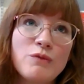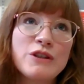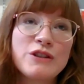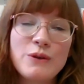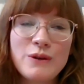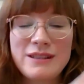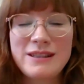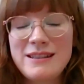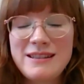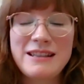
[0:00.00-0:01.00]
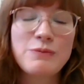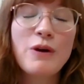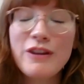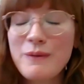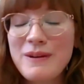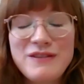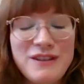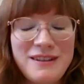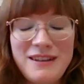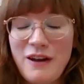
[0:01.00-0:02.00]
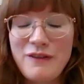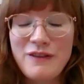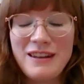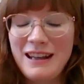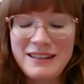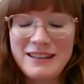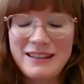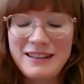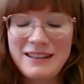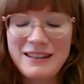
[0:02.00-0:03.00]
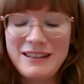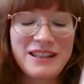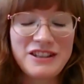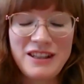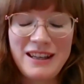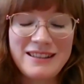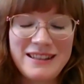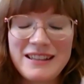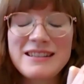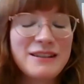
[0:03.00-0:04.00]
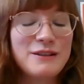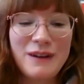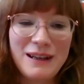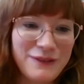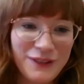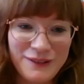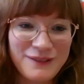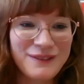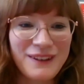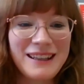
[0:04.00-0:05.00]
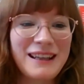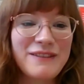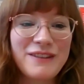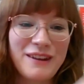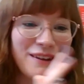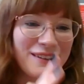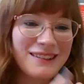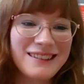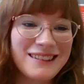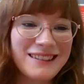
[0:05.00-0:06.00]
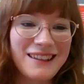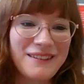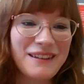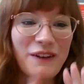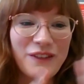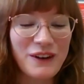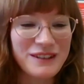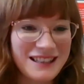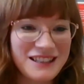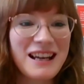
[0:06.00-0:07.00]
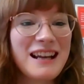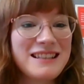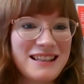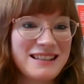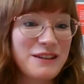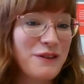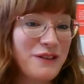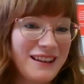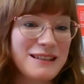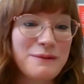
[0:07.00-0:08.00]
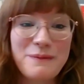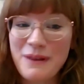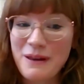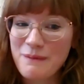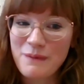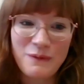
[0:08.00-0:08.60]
resources, there's work that we've done over the last 5-6 years that is still relevant, right? Even though, you know, a lot of the content has changed, there's still things that